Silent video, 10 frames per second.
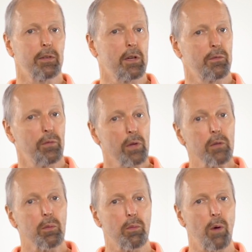
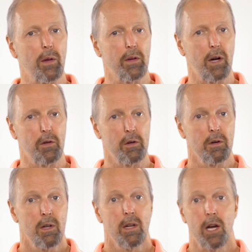conflict with one another
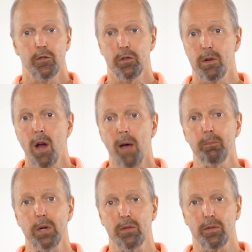and should not
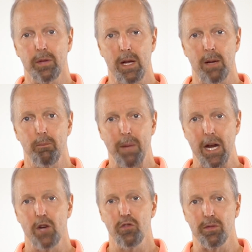be on the same
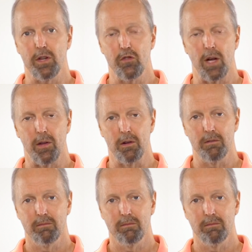page as each other.